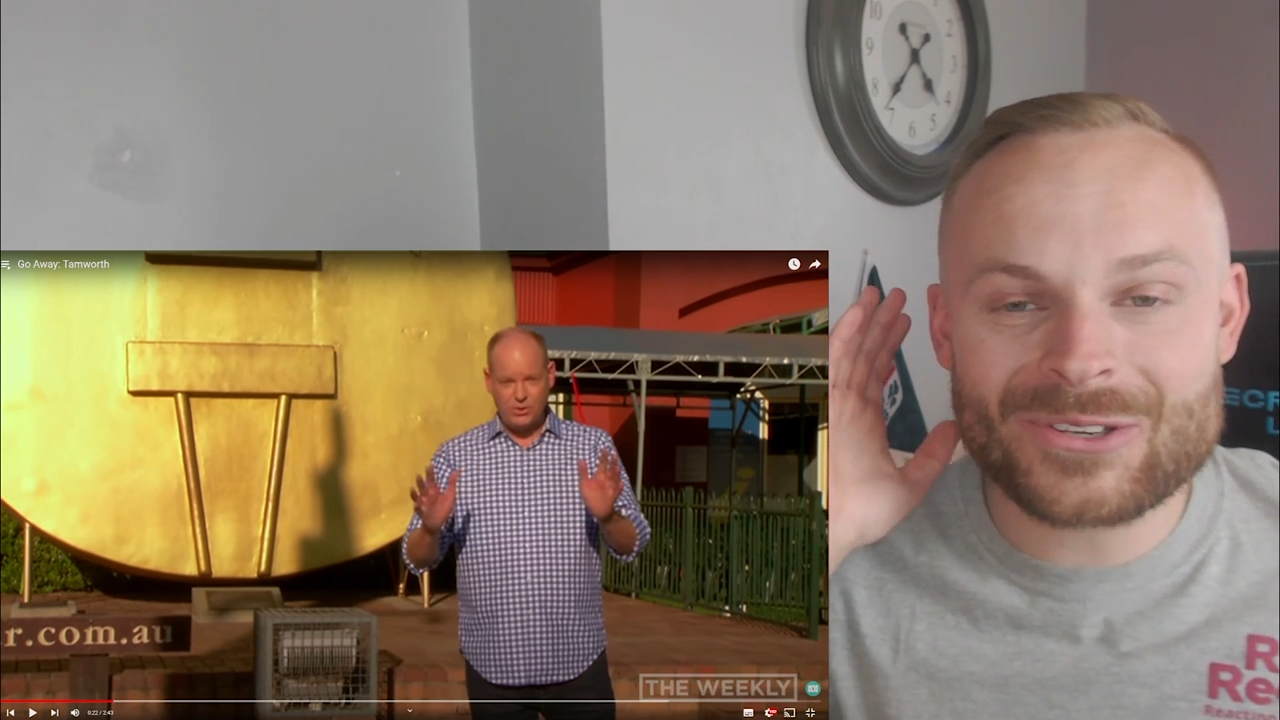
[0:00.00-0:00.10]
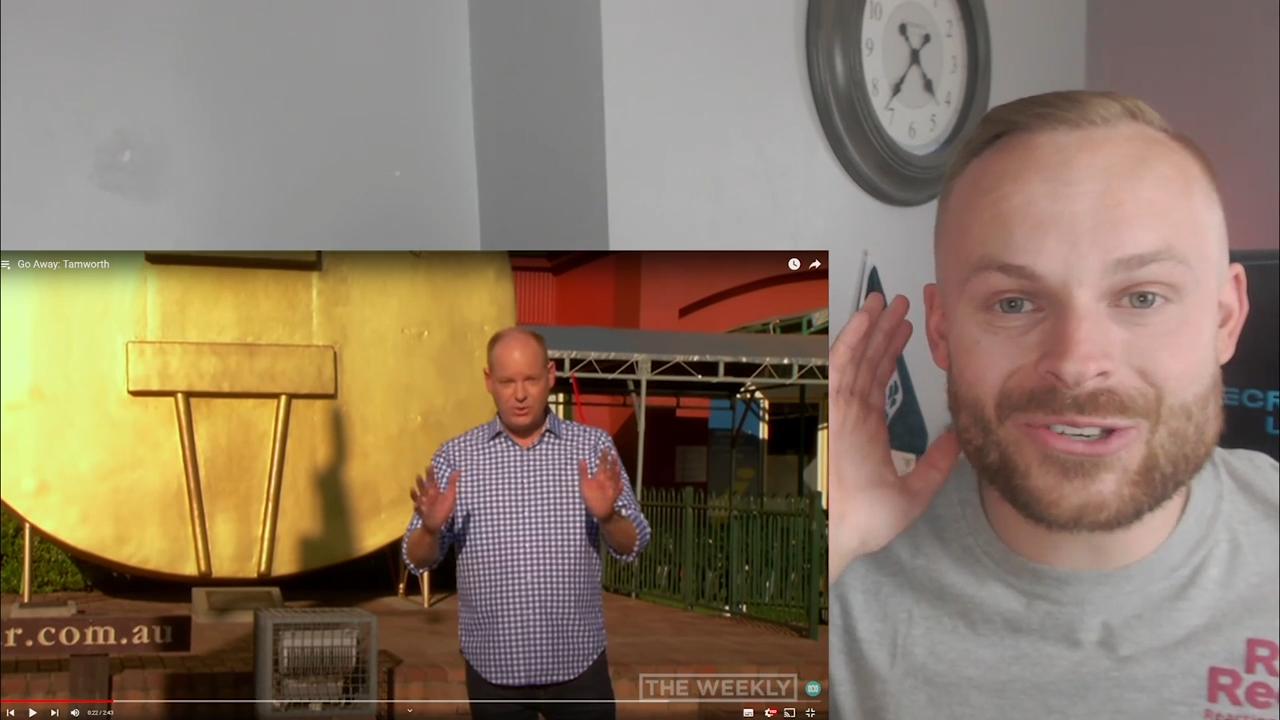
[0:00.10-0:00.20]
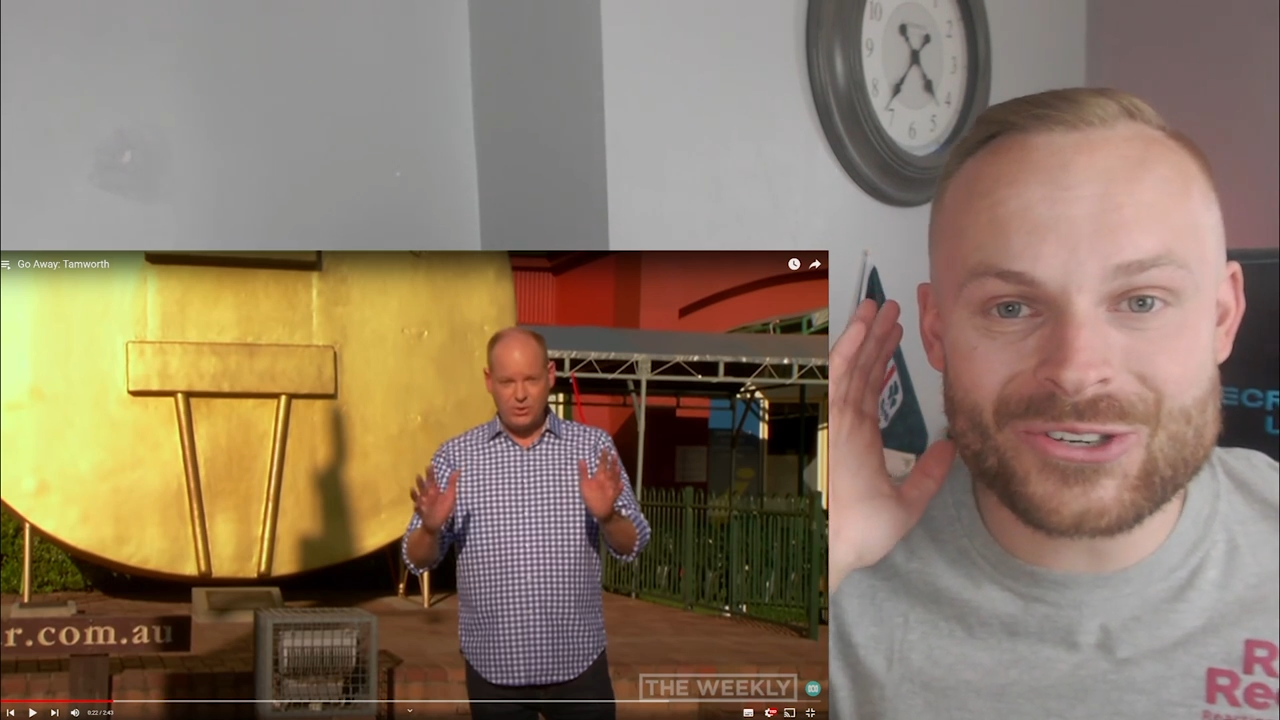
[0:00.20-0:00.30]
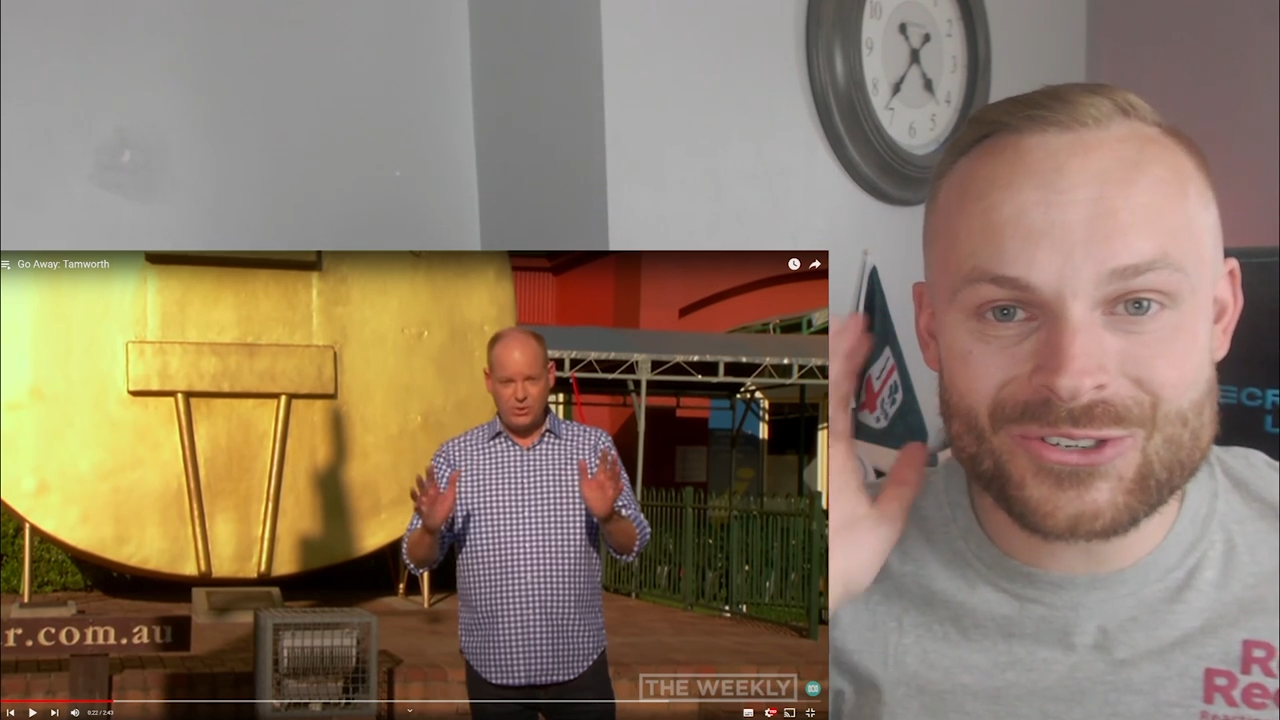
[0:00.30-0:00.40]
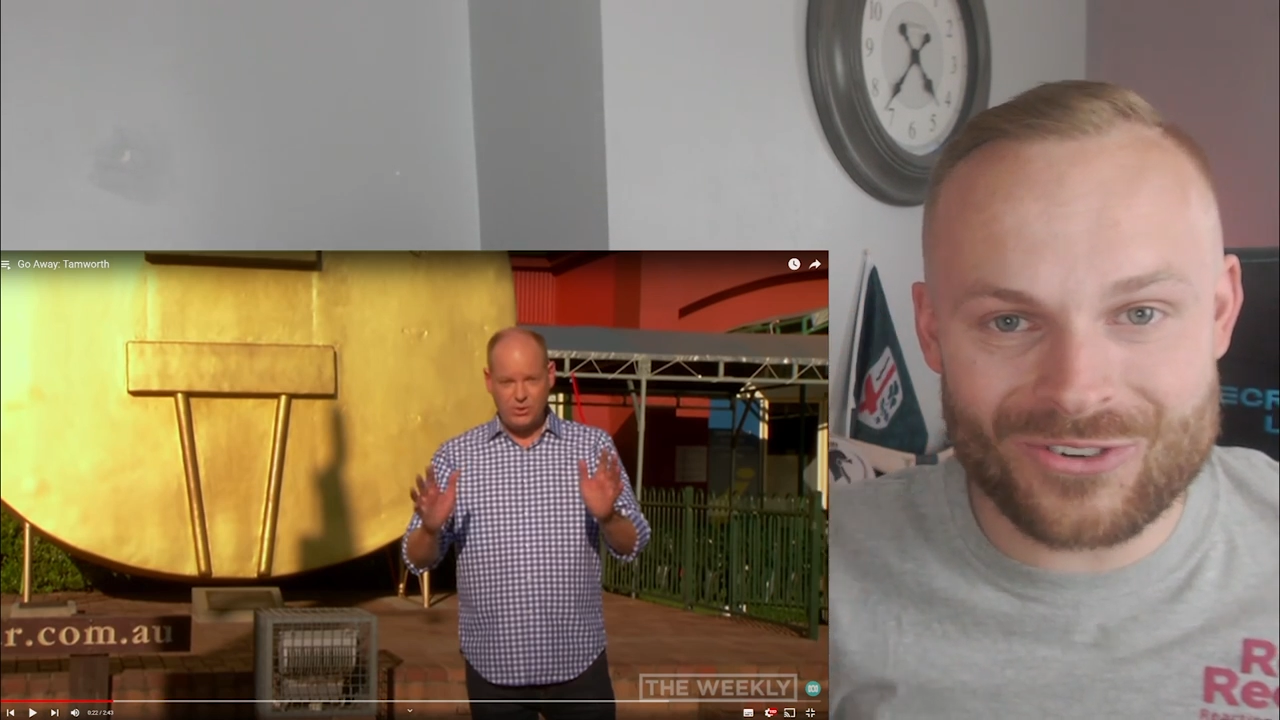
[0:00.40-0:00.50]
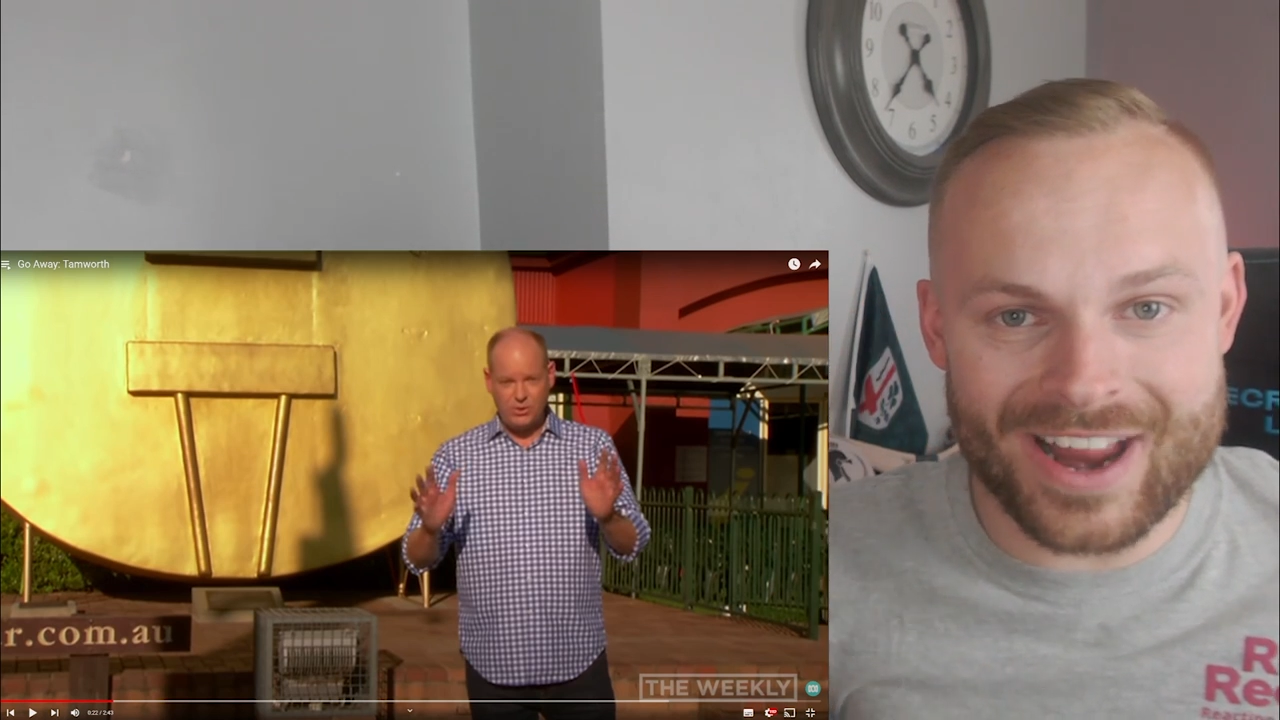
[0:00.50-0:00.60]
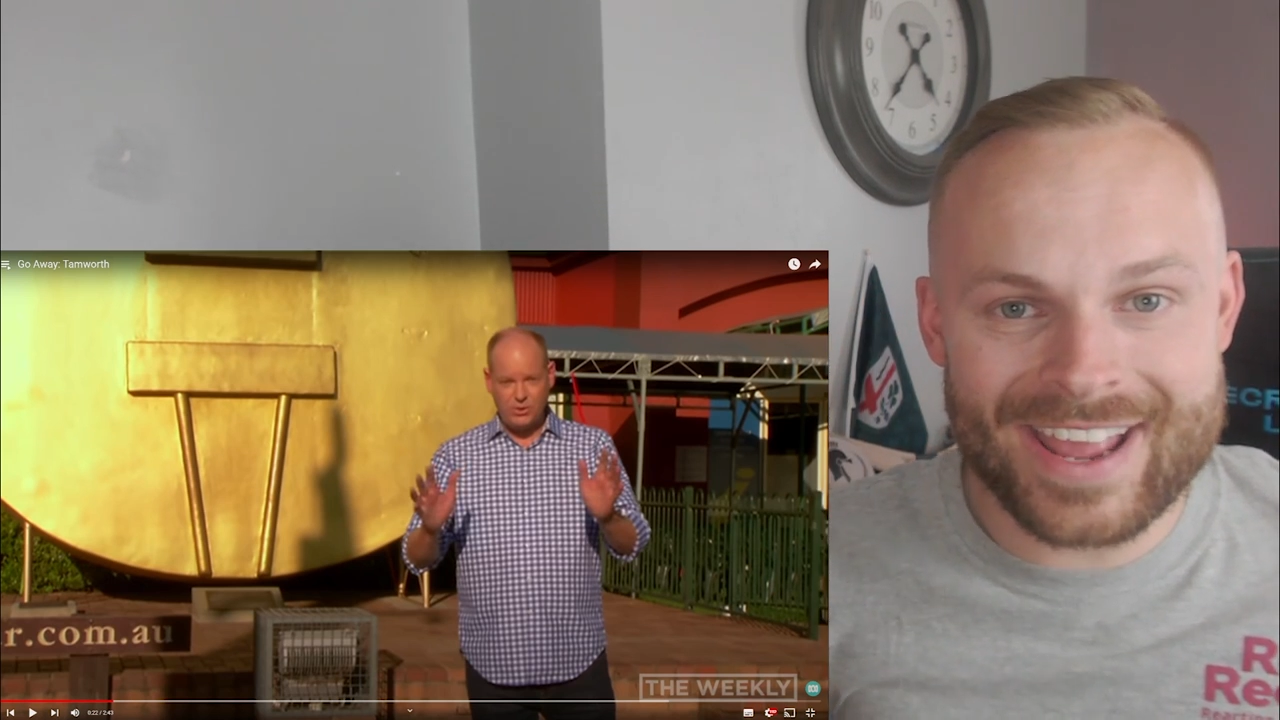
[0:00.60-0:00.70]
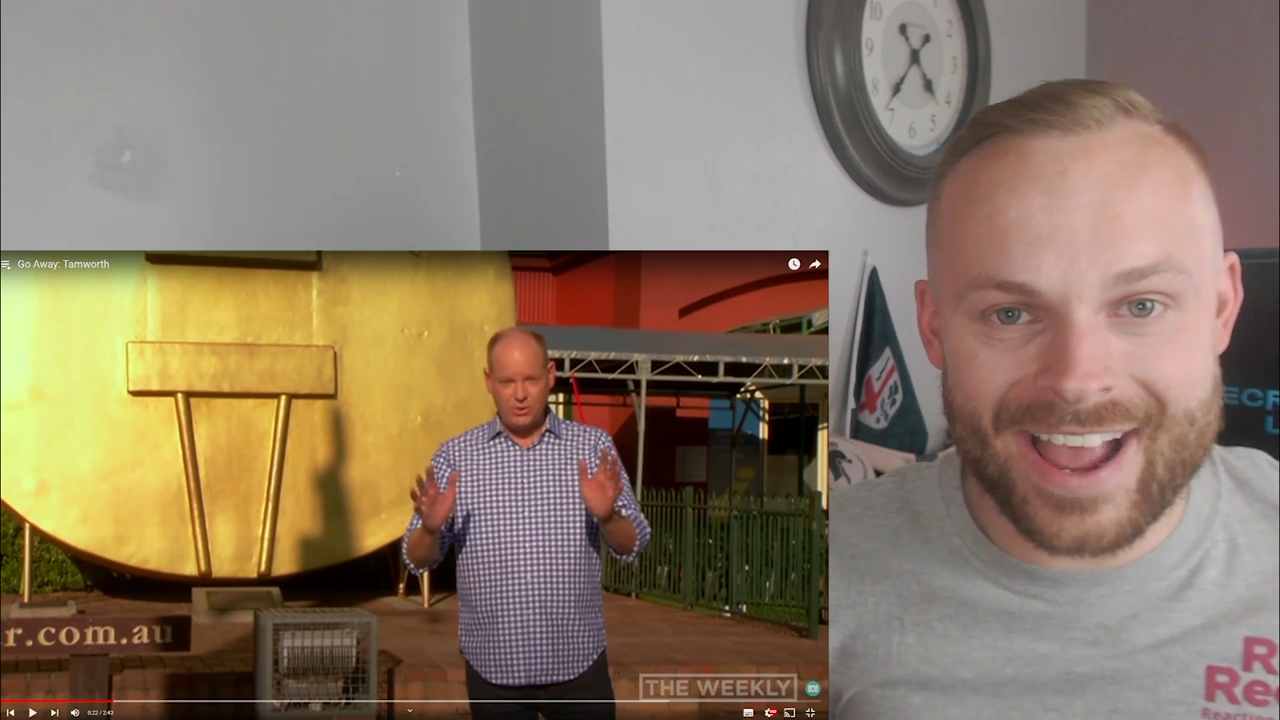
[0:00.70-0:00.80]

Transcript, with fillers: straight